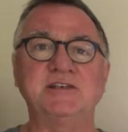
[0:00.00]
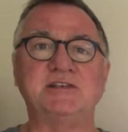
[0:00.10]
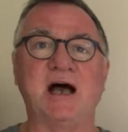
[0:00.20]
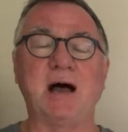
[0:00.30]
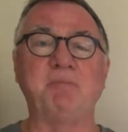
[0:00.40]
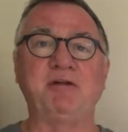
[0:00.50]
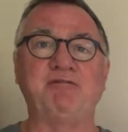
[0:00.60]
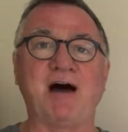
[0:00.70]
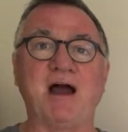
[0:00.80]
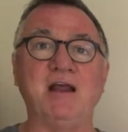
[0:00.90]
to
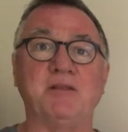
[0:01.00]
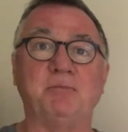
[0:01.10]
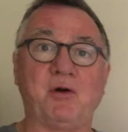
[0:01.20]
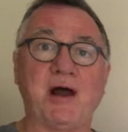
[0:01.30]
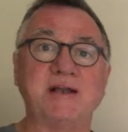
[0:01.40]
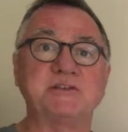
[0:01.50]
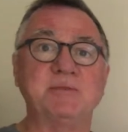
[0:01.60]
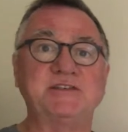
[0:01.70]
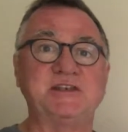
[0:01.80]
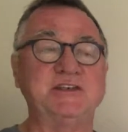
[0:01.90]
amplify the brand's
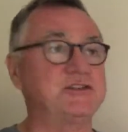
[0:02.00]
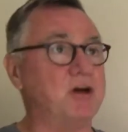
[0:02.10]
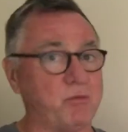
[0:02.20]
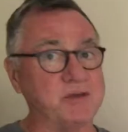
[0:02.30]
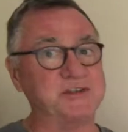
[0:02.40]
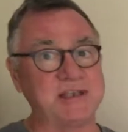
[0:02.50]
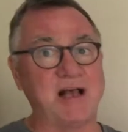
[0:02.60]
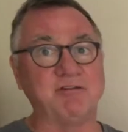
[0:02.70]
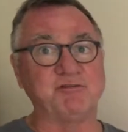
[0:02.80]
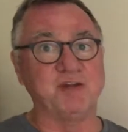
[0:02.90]
message, not oneself,